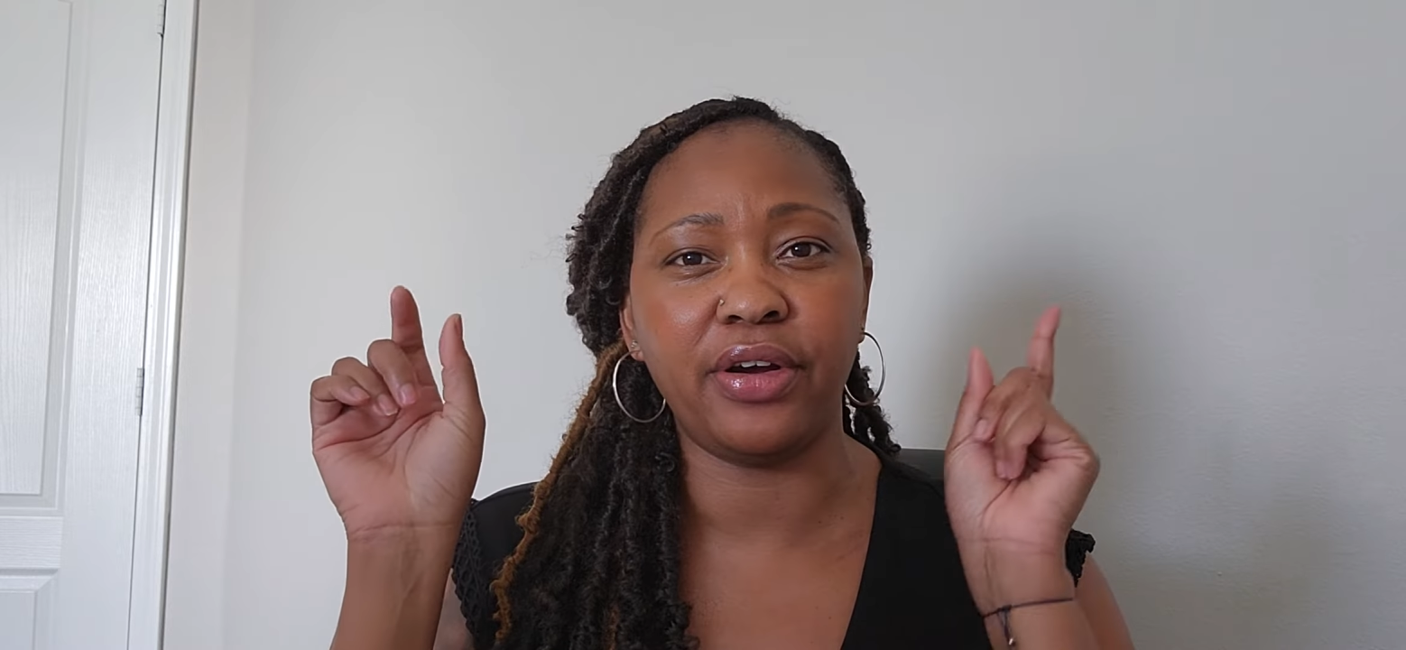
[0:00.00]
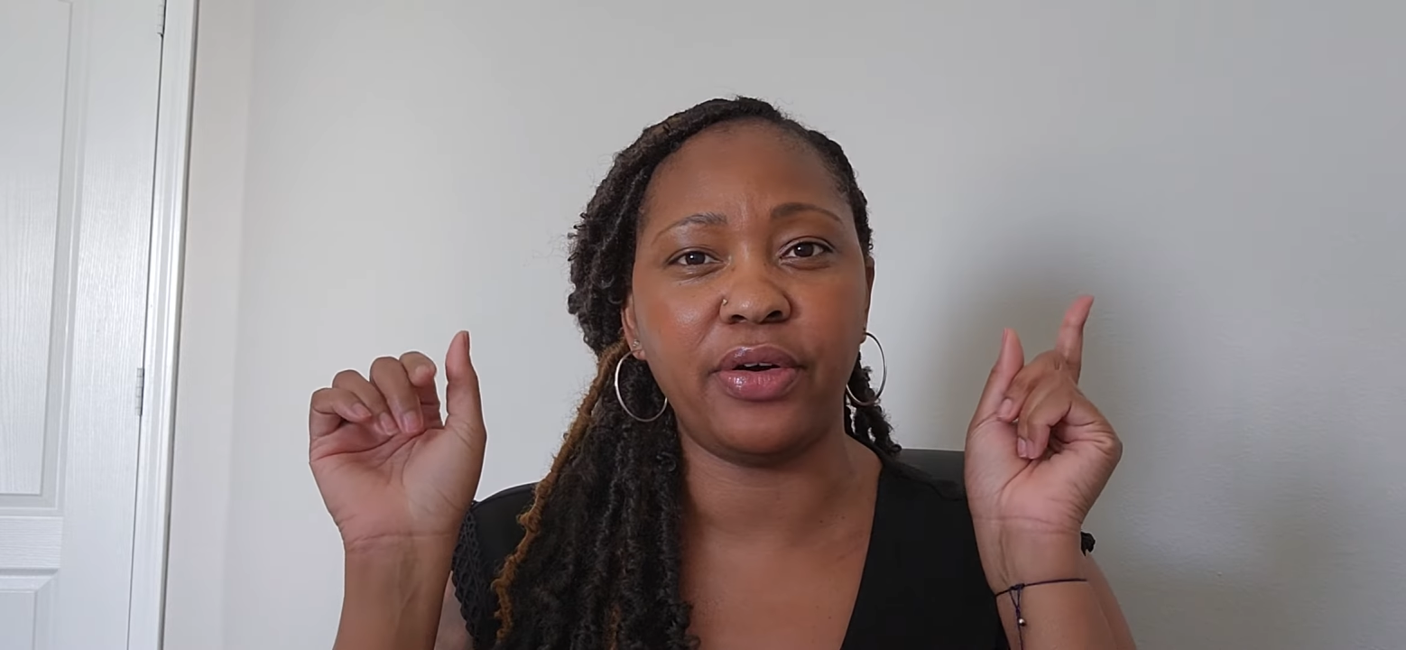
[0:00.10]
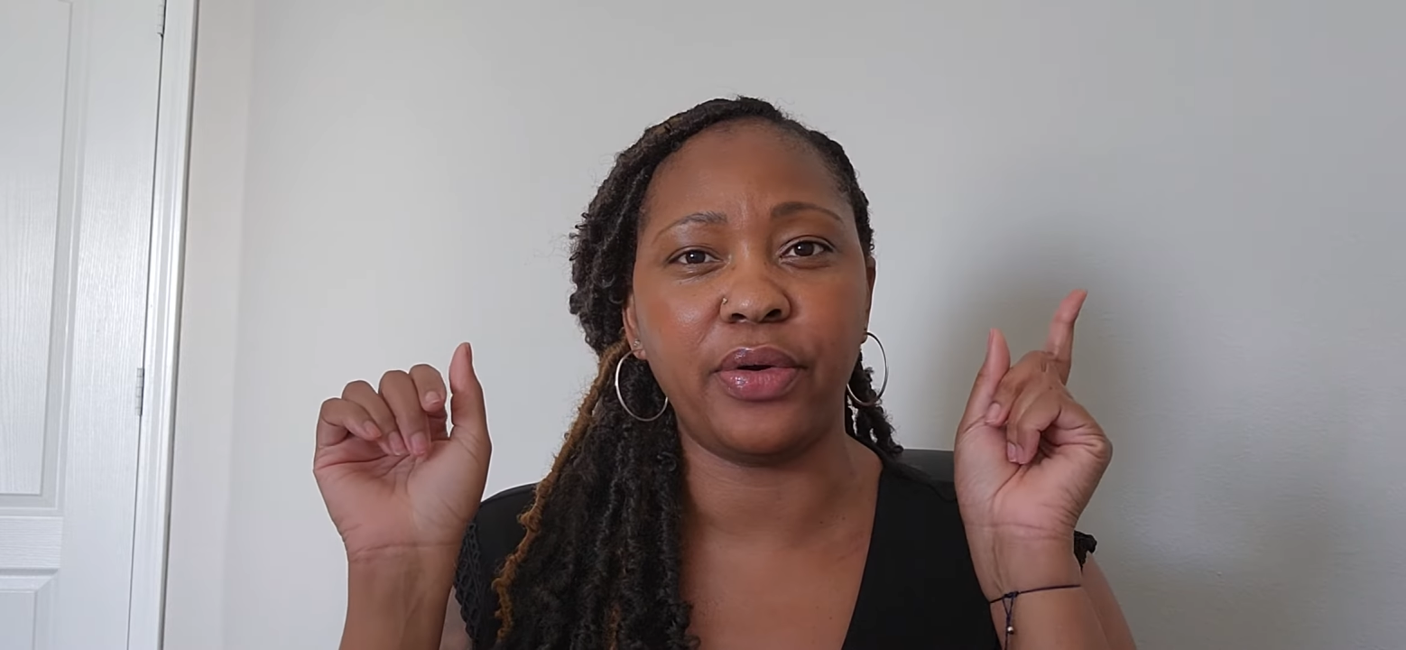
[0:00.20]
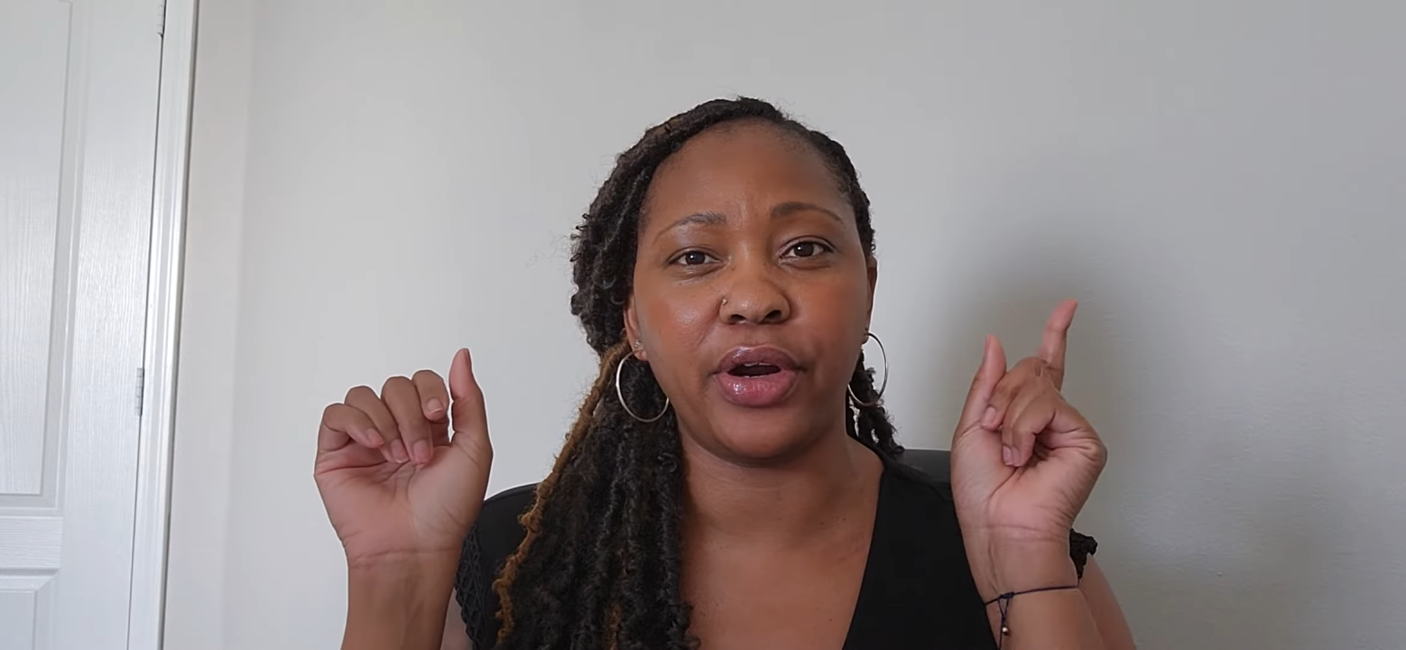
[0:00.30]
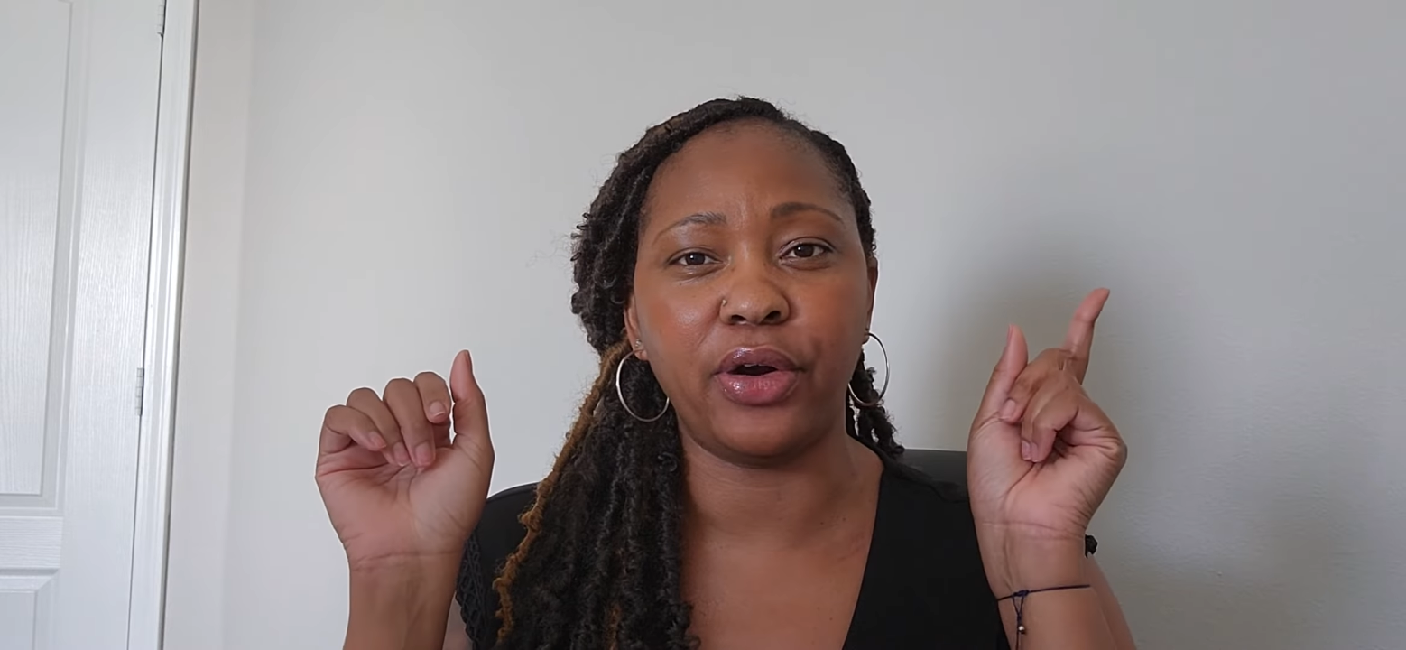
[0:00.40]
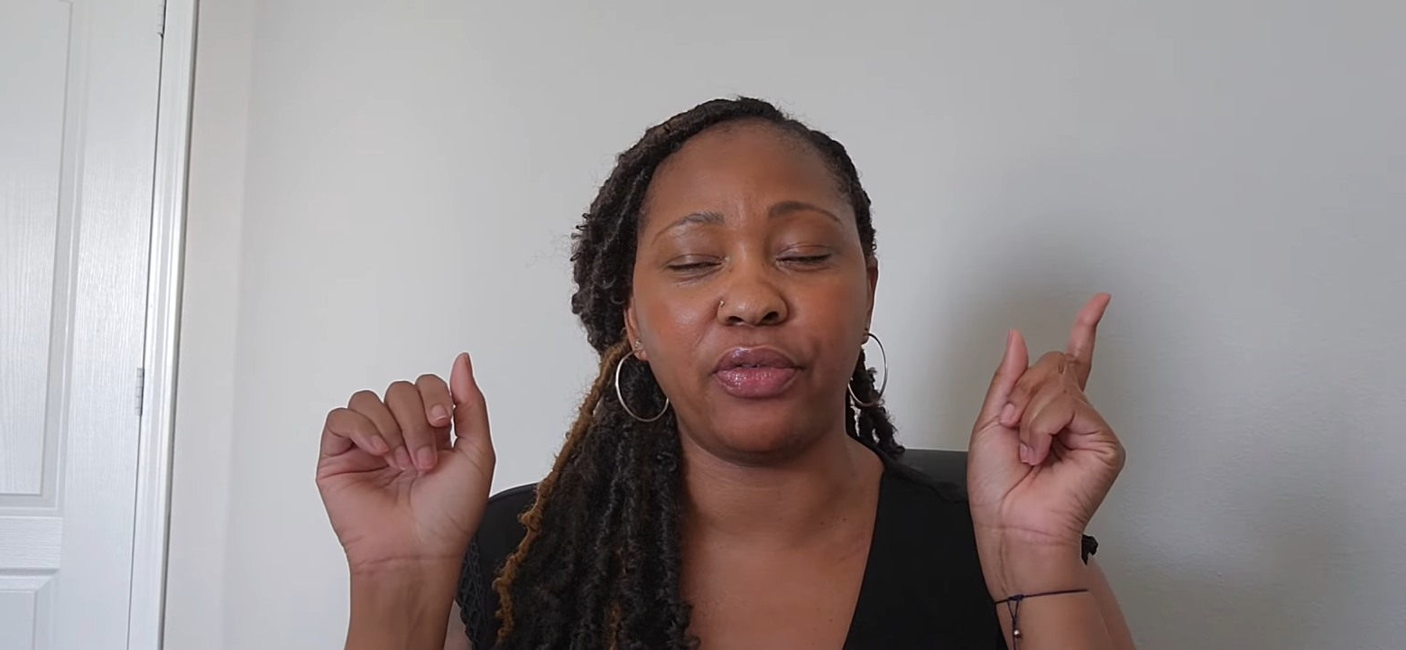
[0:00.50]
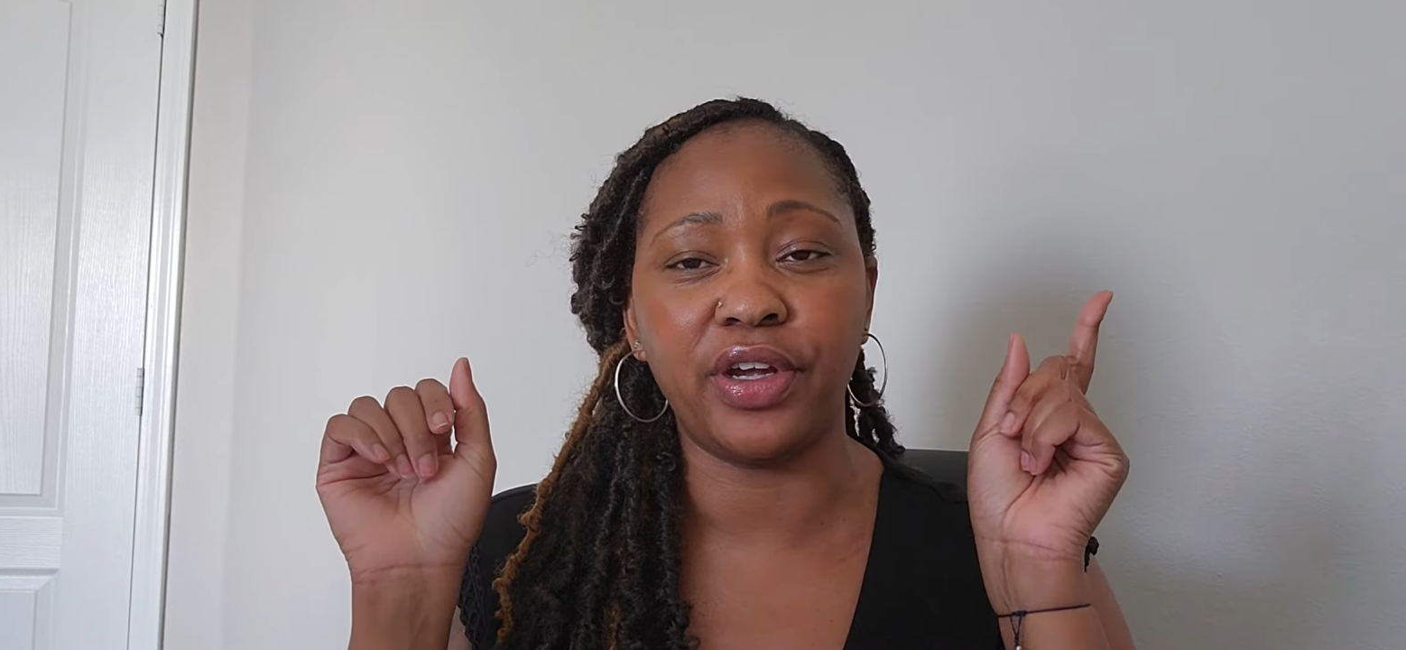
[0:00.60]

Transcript: or over